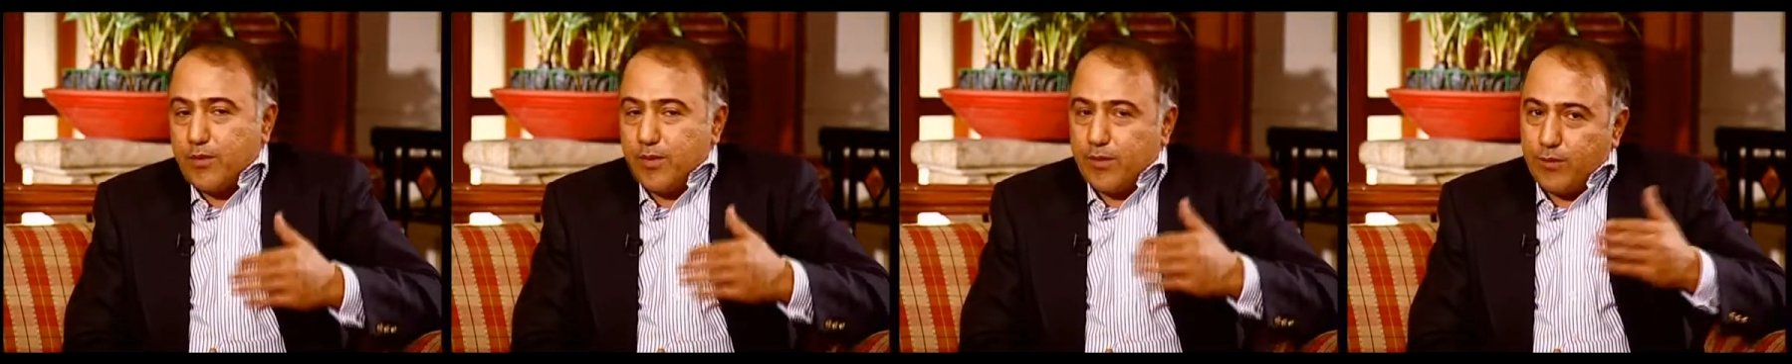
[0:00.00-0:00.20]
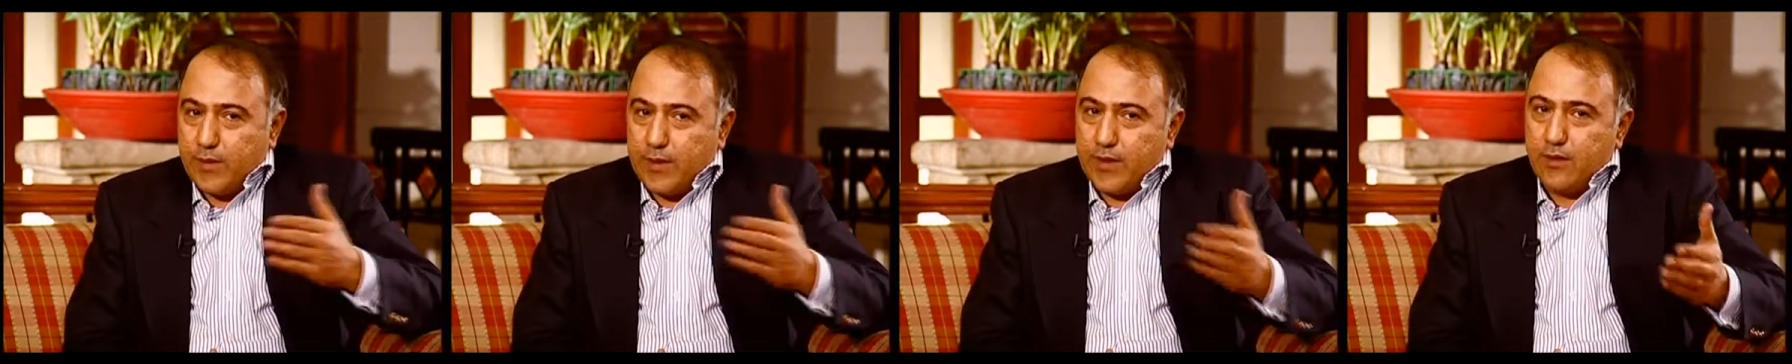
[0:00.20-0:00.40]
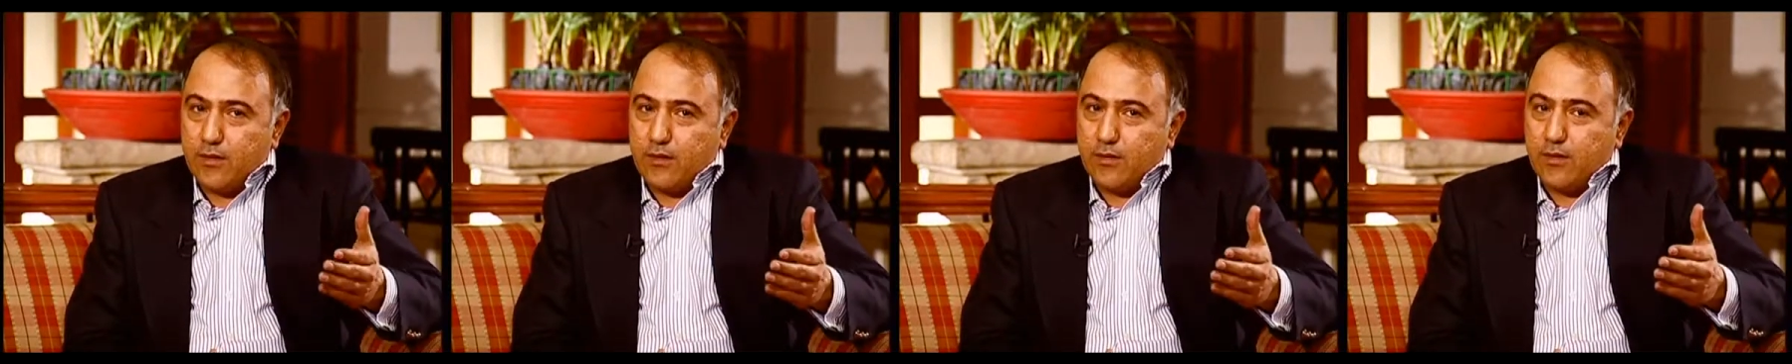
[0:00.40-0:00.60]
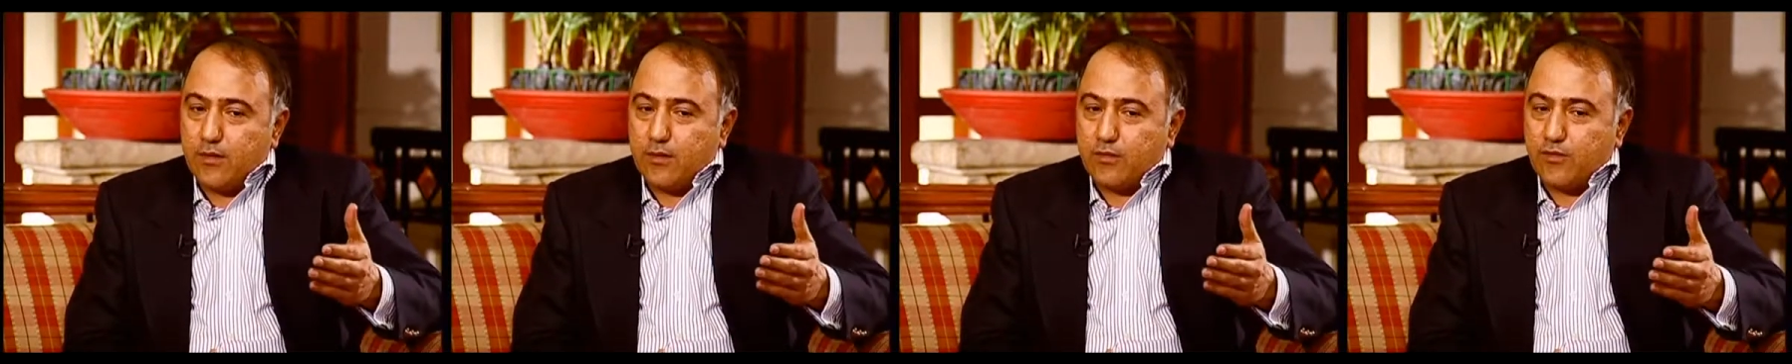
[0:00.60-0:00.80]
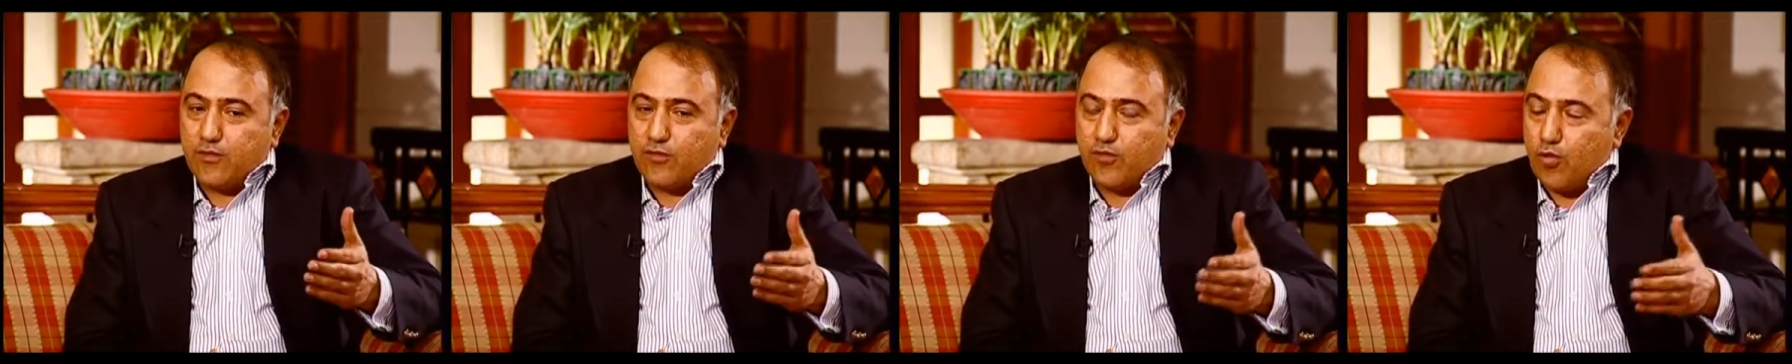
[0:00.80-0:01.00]

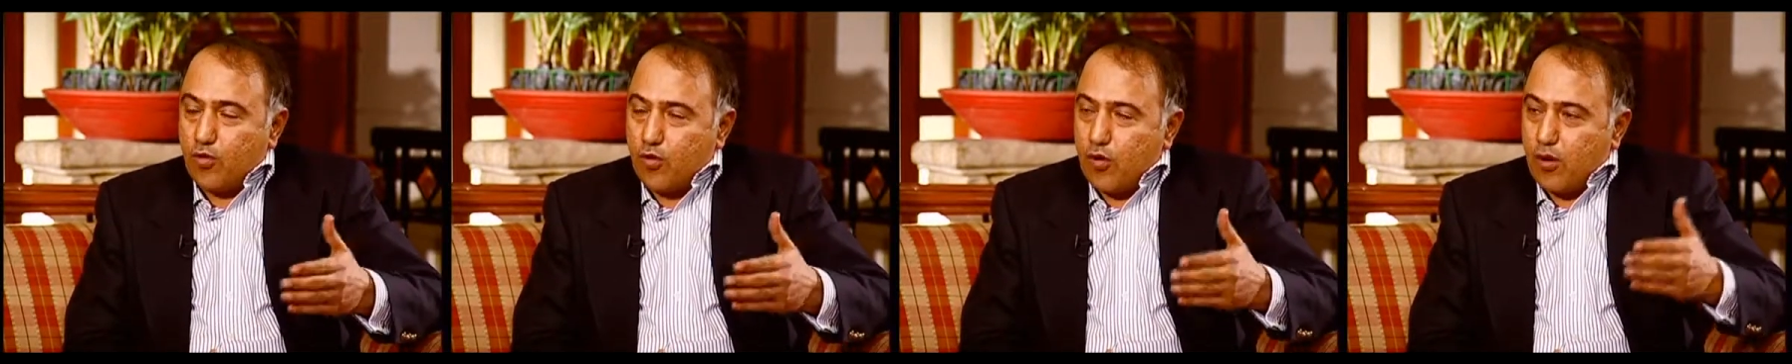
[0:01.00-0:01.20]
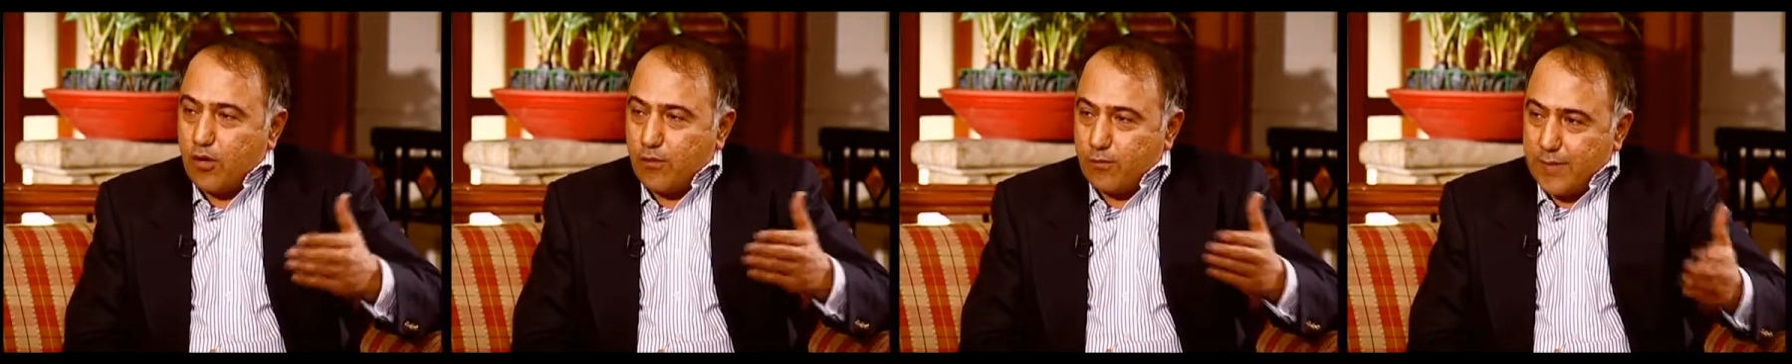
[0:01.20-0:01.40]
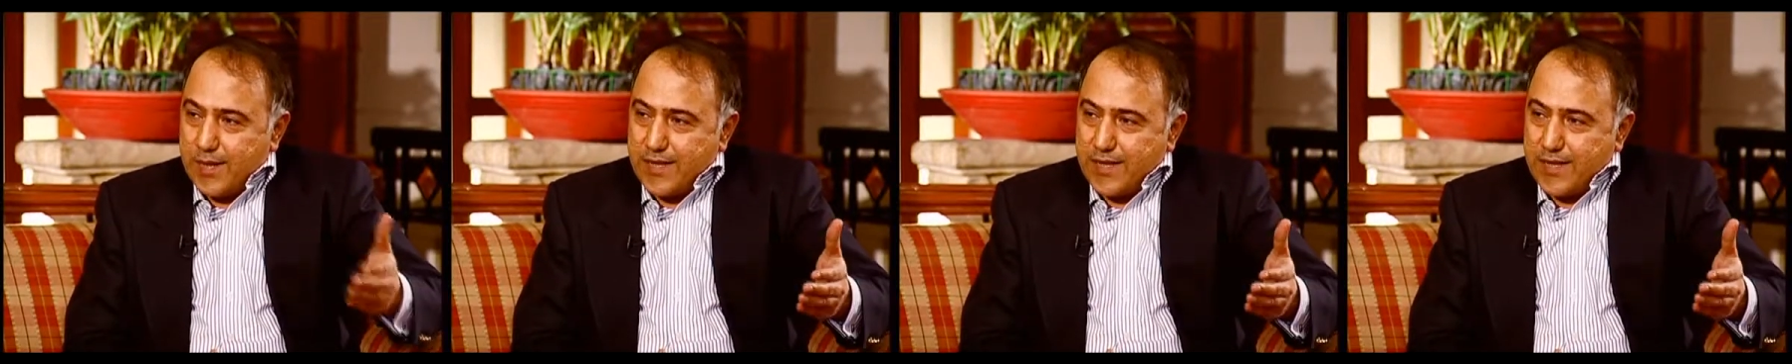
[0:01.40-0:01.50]
between the so-called